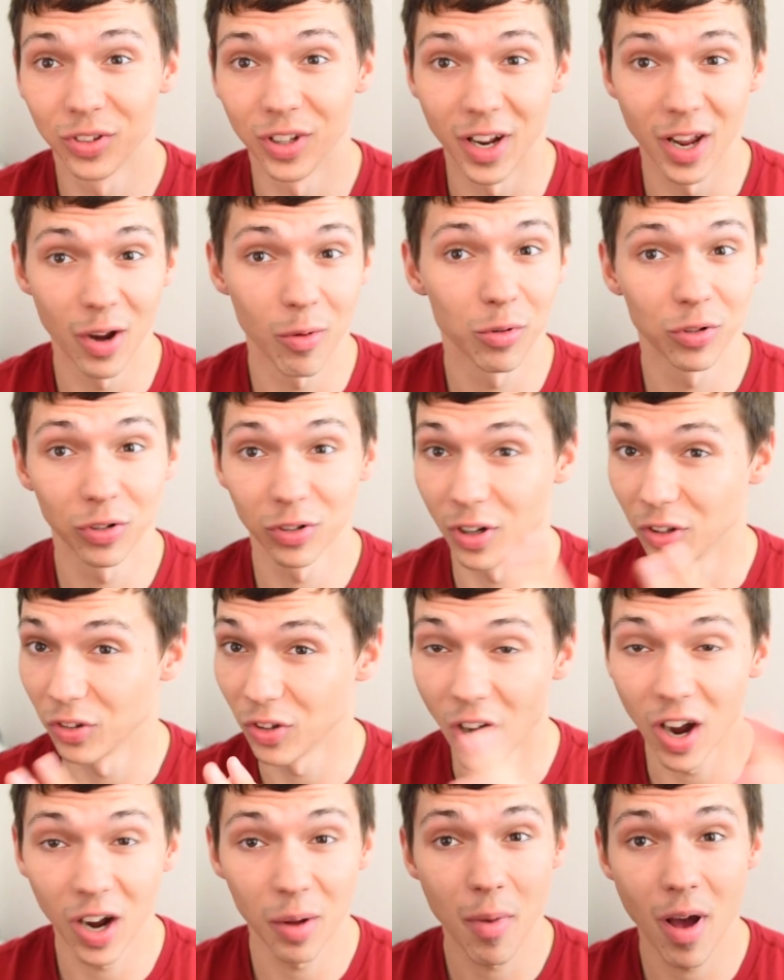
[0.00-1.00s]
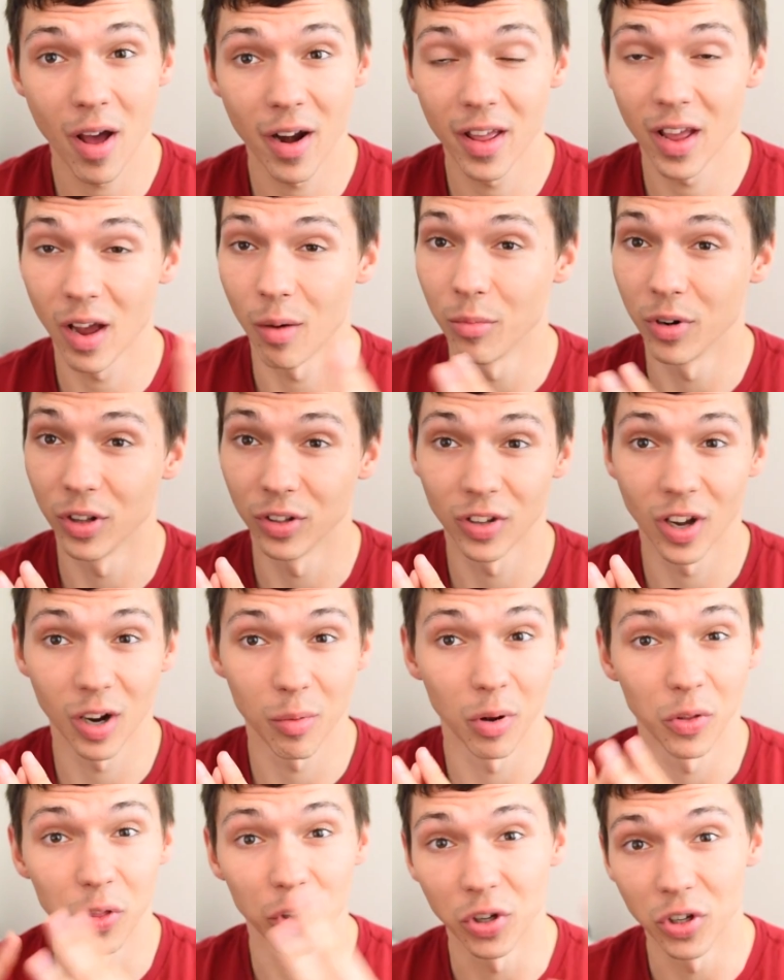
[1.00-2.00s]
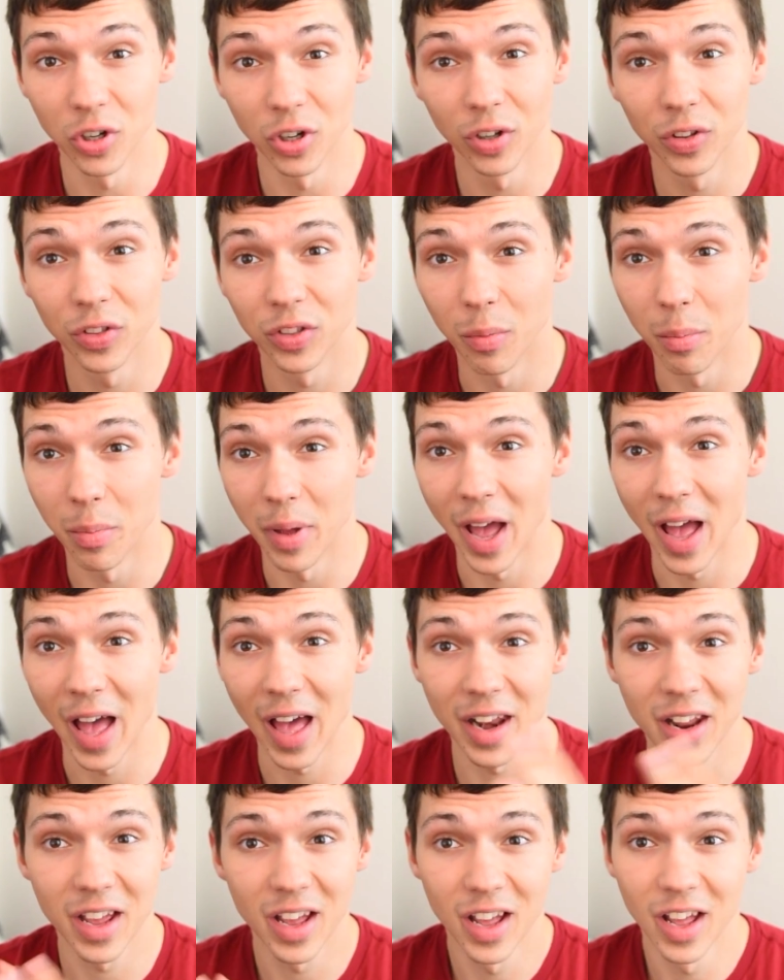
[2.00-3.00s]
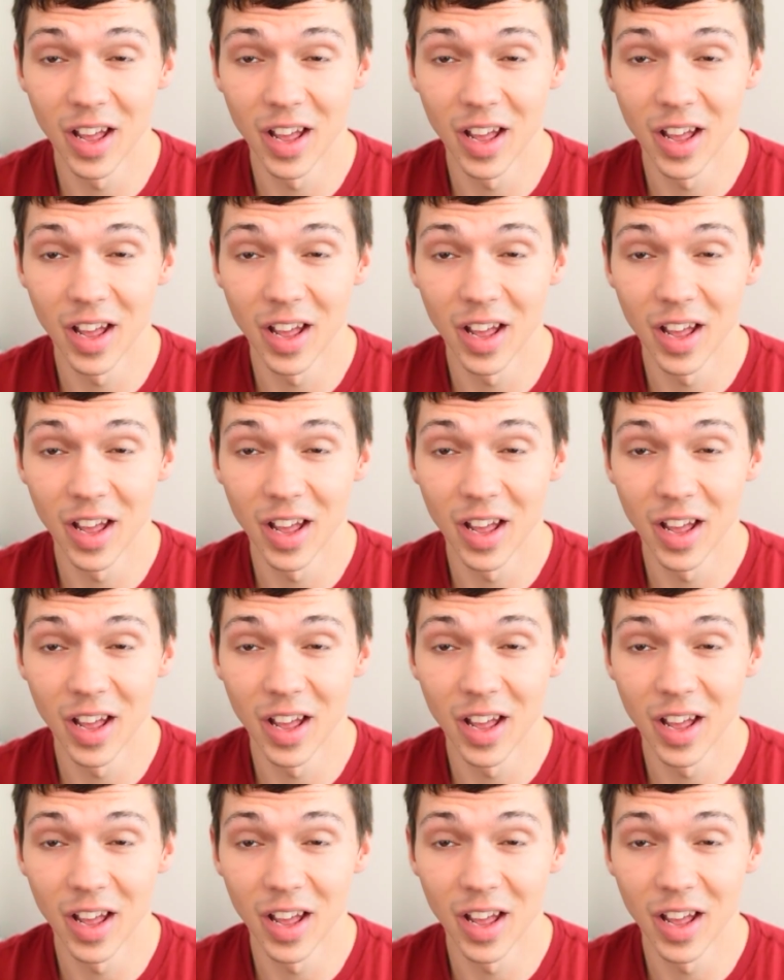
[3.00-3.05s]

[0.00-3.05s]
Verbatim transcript: Today we're just gonna talk about it. I'm gonna talk about the good, the bad,